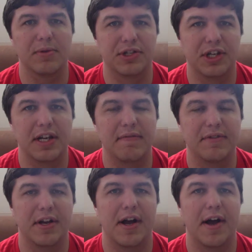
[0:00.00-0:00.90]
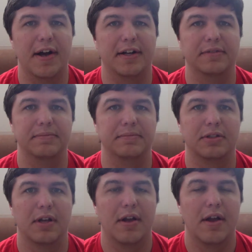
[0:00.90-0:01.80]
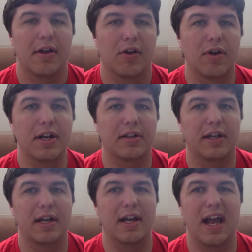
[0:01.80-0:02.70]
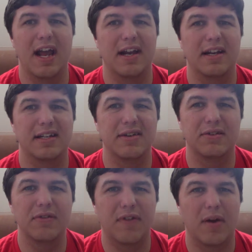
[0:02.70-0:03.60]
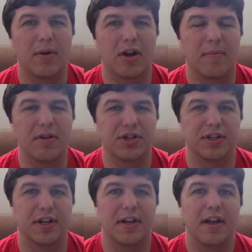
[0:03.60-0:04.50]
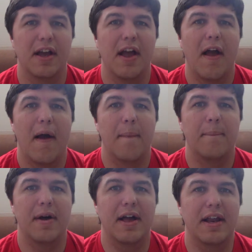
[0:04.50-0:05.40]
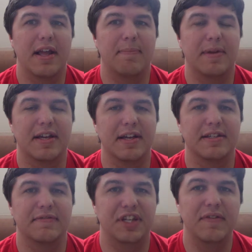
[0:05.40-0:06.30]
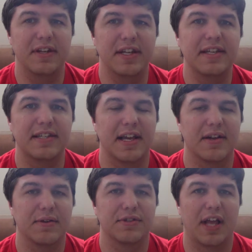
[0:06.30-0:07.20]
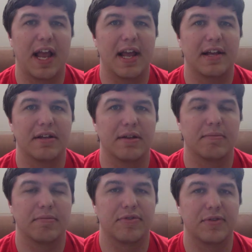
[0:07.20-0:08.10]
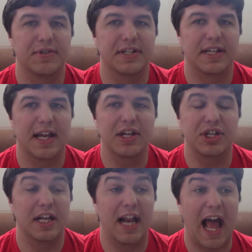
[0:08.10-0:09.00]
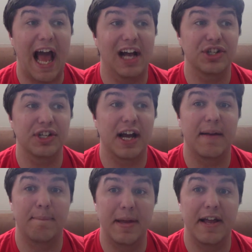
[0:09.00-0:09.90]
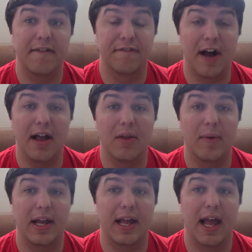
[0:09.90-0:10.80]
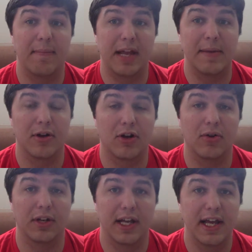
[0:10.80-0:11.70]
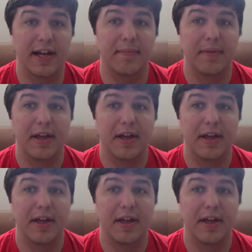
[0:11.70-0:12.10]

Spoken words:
received critically, and it didn't do very well commercially. But because of DVD sales and through syndication, it actually got a big following and became a cult hit.